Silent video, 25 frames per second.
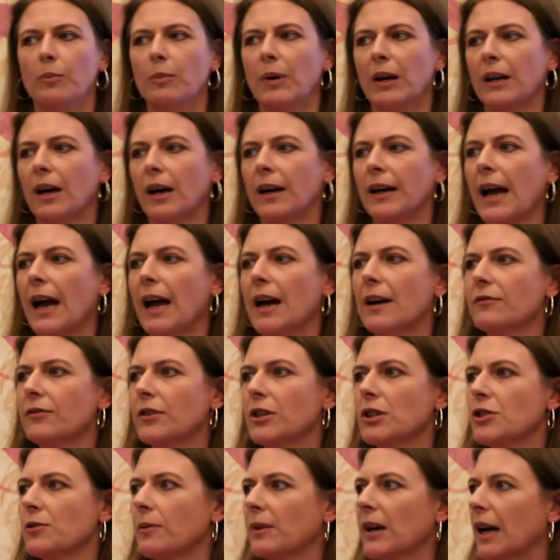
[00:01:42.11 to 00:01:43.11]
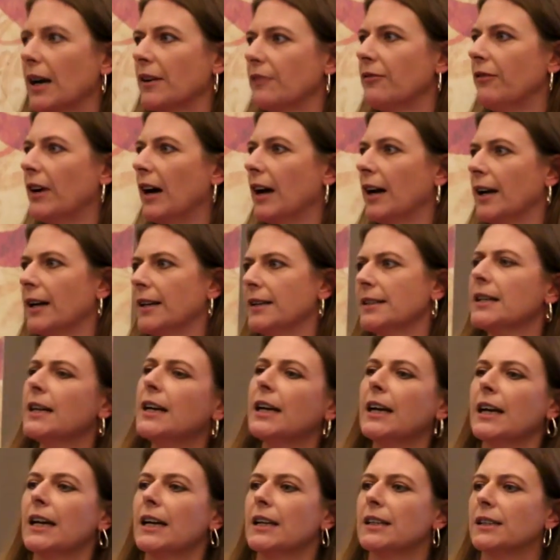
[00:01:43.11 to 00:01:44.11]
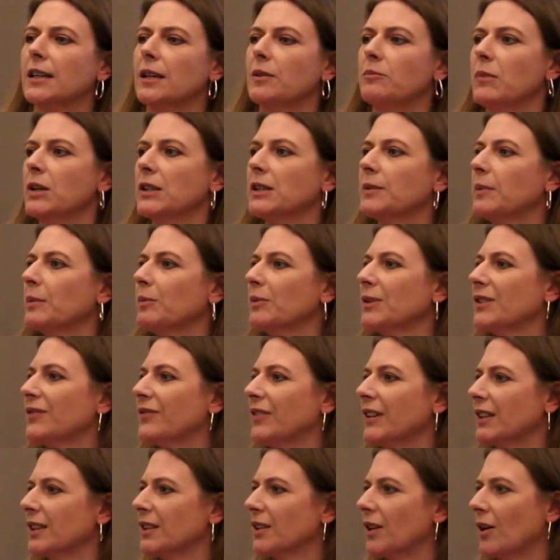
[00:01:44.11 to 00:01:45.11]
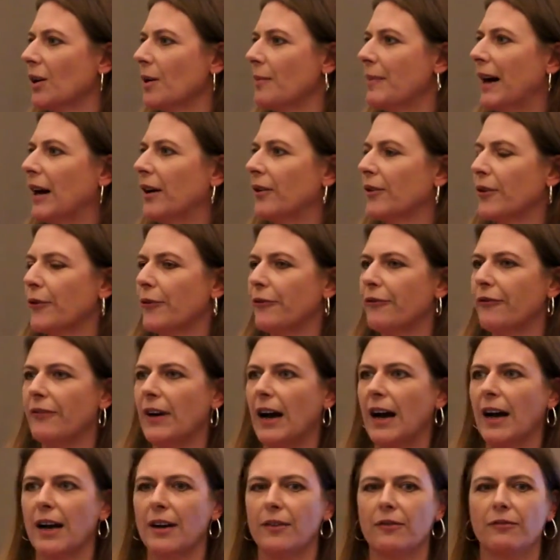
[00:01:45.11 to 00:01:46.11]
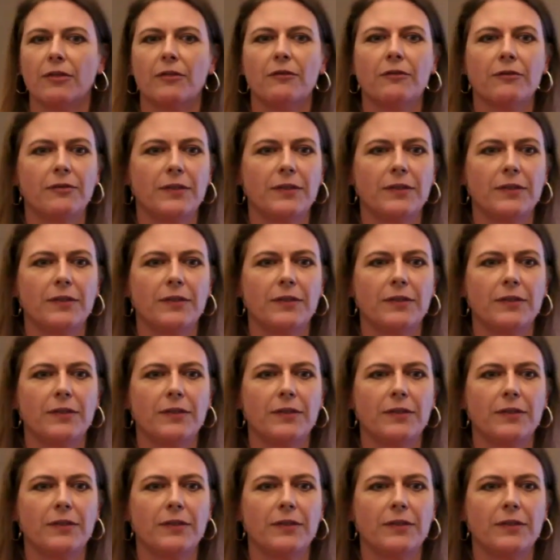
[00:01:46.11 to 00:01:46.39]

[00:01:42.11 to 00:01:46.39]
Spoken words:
But on average, what I find is that most people's fields are about 5